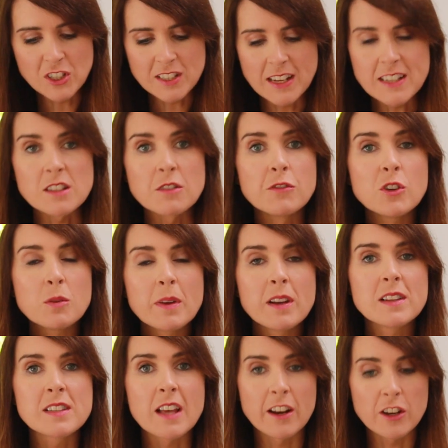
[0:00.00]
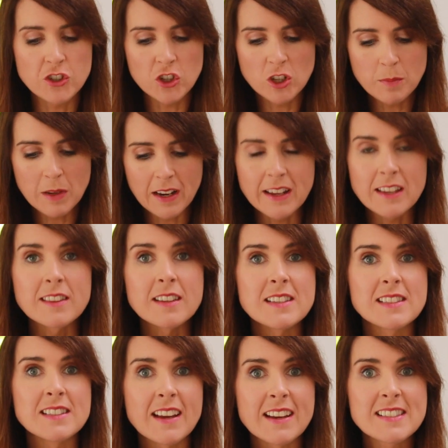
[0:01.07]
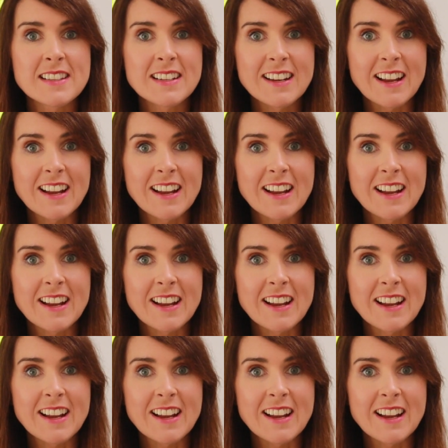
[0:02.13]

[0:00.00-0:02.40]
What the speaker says: just takes a few minutes and it should be like this, nice and